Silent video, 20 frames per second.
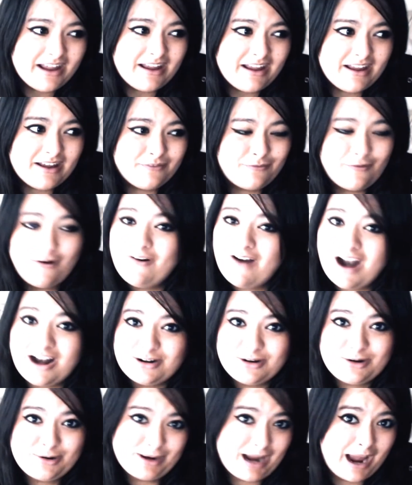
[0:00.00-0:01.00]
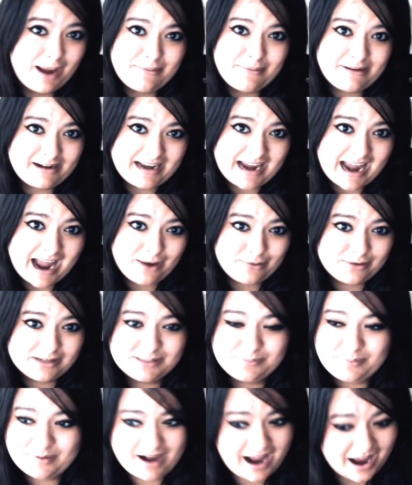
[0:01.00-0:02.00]
for I don't know how many
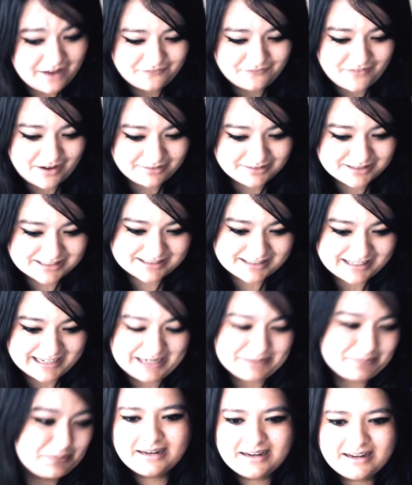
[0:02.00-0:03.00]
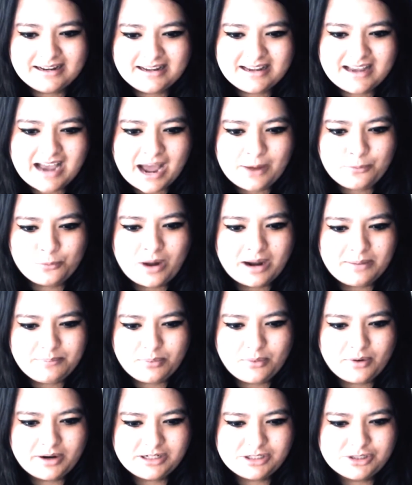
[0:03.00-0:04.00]
hours, but I fell asleep. At one
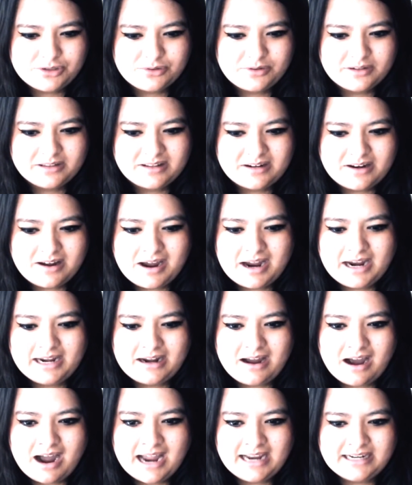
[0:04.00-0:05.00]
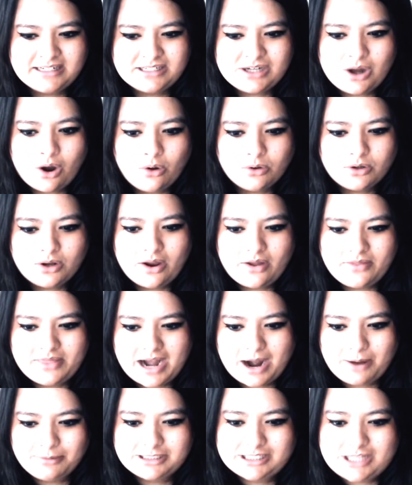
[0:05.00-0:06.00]
point during the night, I told her
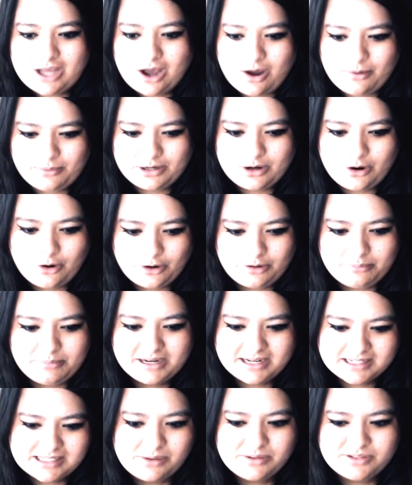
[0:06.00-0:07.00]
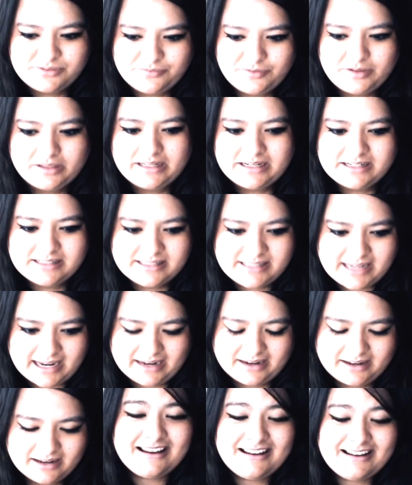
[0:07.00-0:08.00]
that I was going home because I was feeling
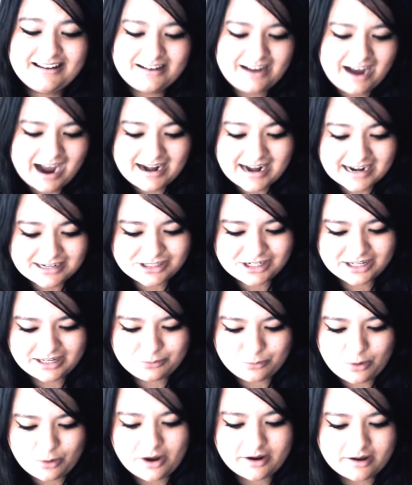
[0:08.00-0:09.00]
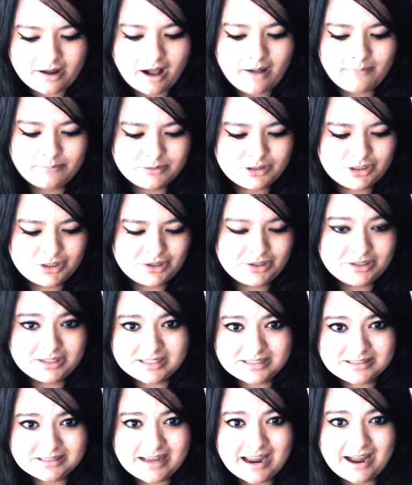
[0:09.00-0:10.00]
sick. I actually woke up to
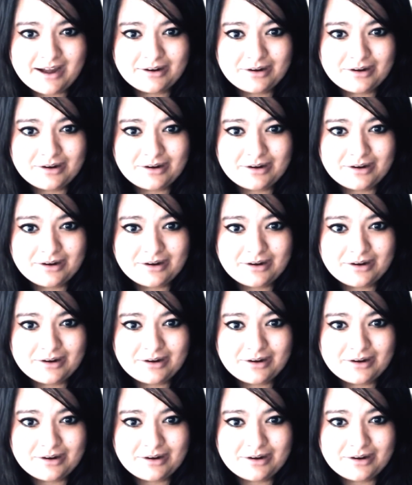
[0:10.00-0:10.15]
the sound